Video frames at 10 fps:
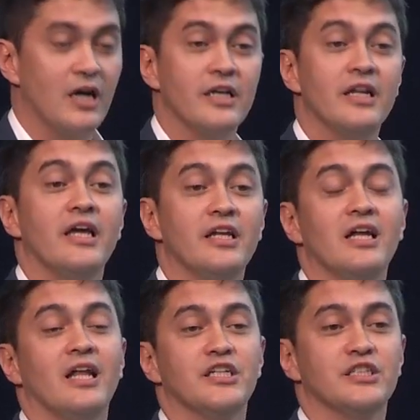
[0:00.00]

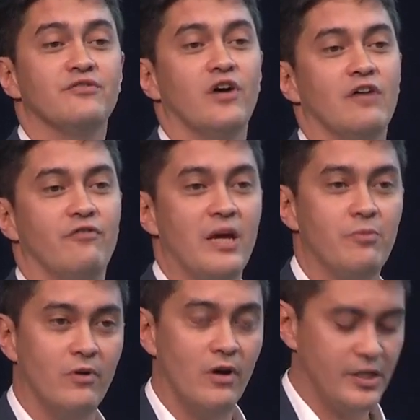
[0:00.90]
inhalation via
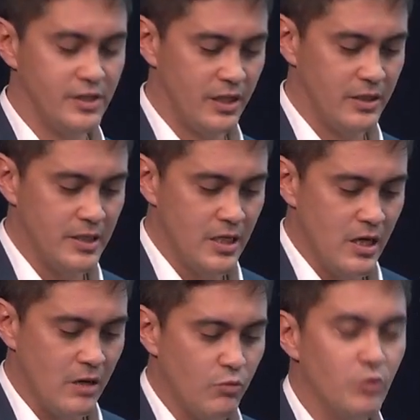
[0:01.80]
vaporizer
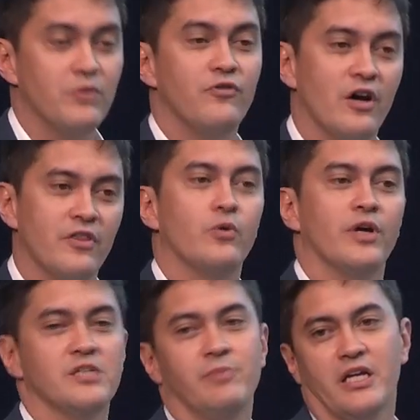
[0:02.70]
would provide the
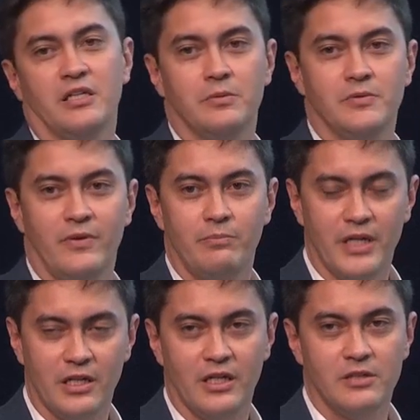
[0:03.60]
quickest
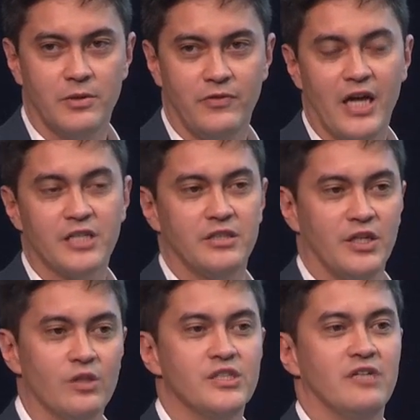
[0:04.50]
mechanism of action.
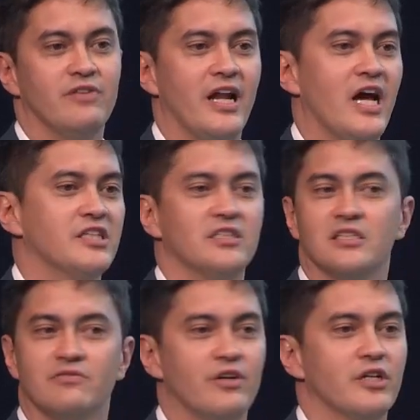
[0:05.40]
The onset of that action
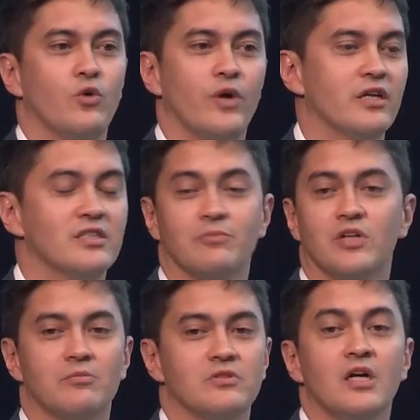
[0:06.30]
is very quick,
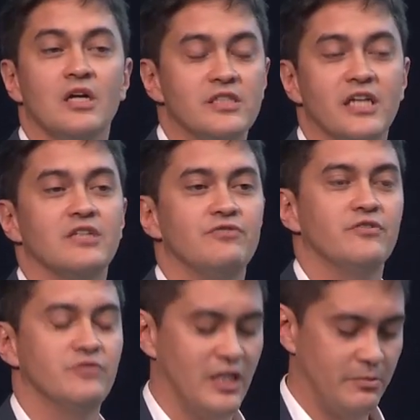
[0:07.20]
sometimes 10 to
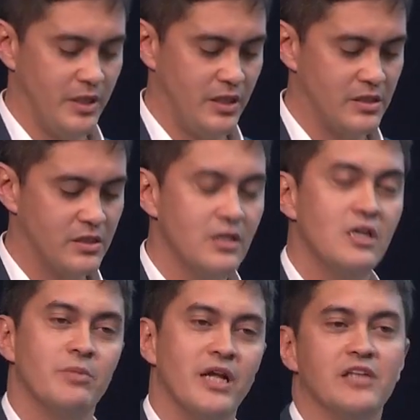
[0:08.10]
15 minutes,
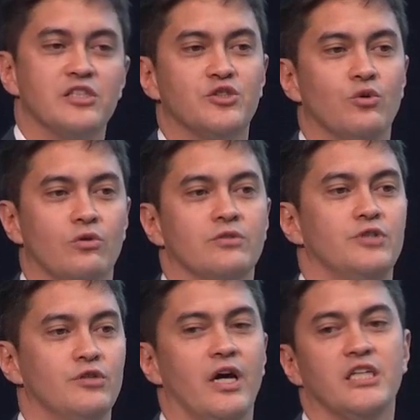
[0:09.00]
but it has a short
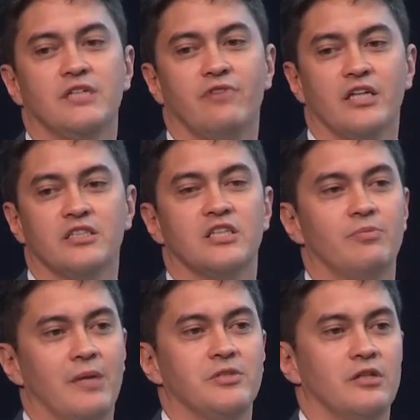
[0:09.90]
duration of action, so
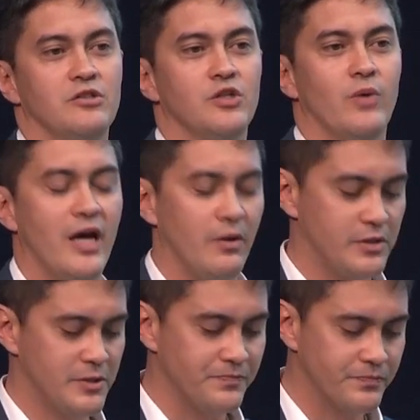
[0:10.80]
perhaps only 2
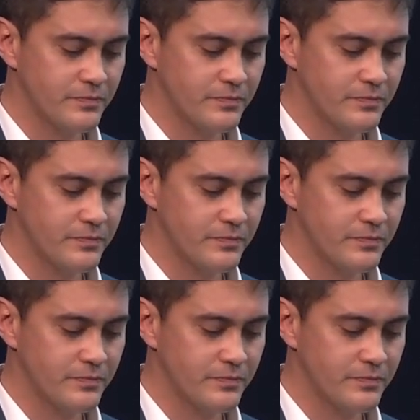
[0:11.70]
hours.